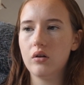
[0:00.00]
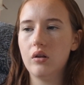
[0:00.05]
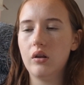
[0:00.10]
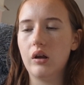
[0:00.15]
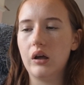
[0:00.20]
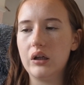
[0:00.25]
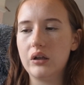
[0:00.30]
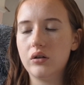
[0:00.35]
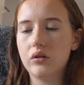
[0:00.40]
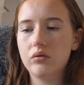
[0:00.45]

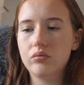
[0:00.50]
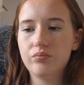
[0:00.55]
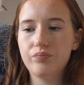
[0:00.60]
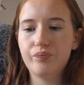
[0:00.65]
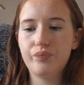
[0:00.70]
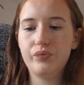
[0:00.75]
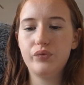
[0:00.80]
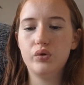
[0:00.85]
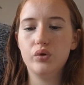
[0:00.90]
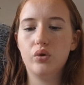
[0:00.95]
like
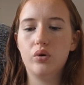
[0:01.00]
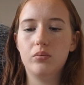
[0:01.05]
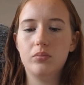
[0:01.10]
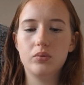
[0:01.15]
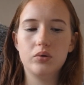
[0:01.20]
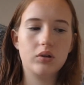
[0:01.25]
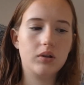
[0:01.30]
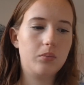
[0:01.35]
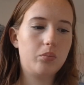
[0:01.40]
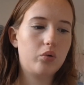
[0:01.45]

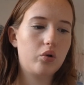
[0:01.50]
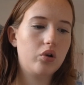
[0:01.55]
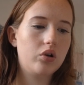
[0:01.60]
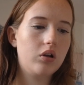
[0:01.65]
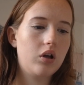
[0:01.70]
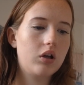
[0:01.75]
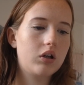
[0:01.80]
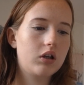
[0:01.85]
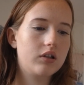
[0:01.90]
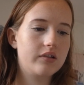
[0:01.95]
normal lip
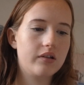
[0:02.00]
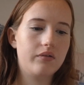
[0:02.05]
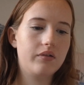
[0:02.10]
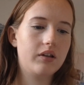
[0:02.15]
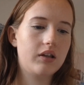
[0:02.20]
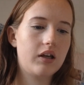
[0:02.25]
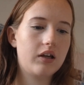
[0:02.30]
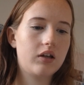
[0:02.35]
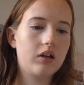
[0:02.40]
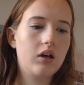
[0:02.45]
colour, because I feel
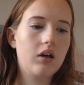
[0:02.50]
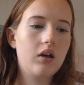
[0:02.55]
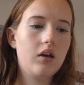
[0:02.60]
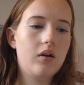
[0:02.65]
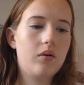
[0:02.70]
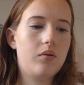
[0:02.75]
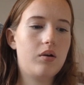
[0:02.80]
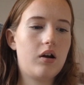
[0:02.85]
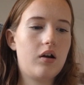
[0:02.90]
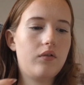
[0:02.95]
like
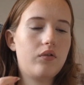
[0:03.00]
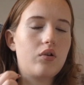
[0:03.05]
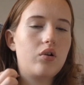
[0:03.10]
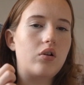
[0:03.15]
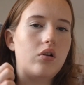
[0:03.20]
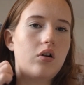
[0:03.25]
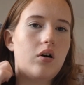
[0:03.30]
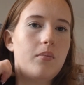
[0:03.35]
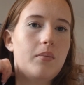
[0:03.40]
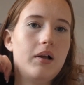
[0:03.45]
when I have
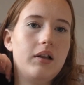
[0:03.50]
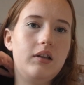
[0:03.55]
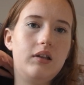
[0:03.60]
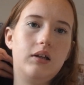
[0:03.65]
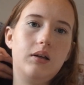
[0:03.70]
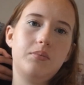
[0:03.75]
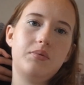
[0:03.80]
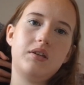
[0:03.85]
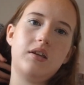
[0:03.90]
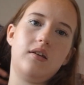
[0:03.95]
colour on my
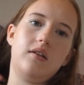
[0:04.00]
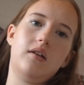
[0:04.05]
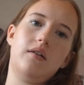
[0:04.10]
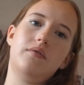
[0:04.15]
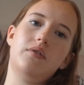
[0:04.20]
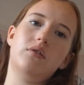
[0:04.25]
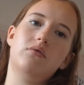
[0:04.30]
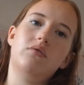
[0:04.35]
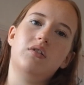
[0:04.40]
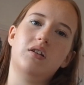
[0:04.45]
lips it
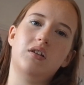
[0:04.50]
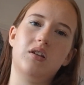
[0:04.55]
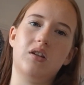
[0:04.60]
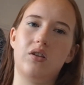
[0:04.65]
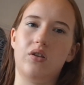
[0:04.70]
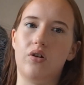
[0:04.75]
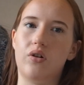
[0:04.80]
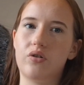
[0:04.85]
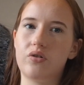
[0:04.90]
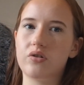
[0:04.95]
never really
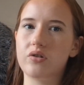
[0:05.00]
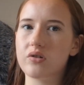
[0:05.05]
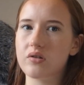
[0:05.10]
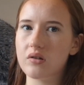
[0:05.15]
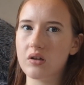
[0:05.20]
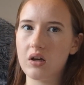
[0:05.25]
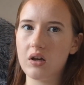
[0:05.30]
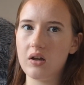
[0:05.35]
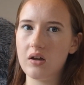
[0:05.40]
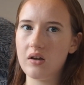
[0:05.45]
looks
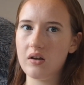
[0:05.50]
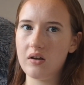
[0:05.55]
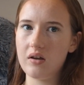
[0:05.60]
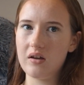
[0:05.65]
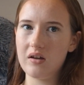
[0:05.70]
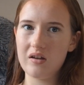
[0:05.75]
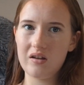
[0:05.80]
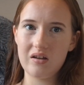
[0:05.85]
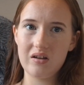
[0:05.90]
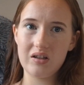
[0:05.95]

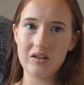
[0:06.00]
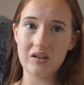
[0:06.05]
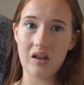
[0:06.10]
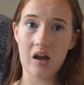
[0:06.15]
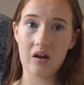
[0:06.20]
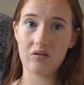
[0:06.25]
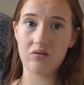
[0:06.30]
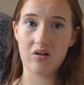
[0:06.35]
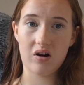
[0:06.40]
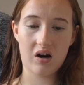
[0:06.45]

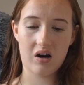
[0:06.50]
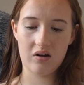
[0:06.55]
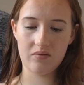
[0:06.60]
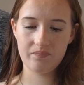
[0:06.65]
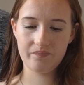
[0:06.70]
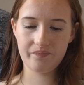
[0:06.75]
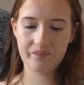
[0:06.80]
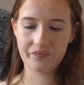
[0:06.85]
that great.